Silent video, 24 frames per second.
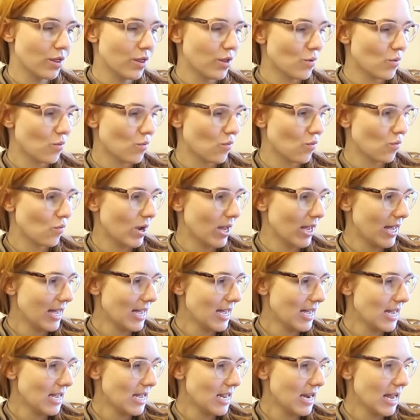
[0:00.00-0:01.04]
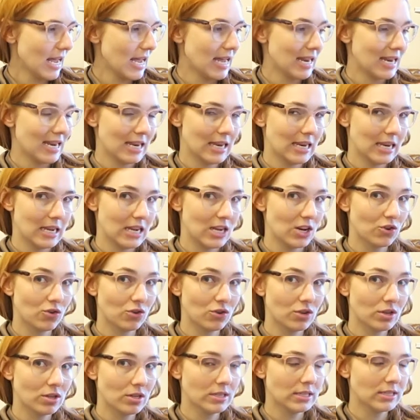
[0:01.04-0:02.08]
thread and
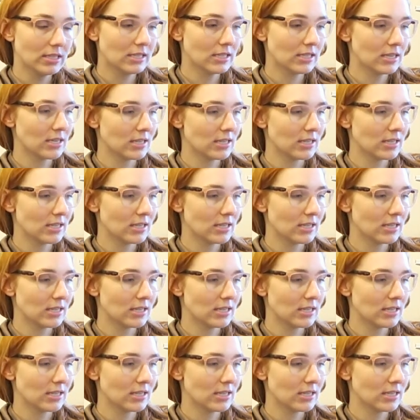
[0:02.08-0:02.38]
needles,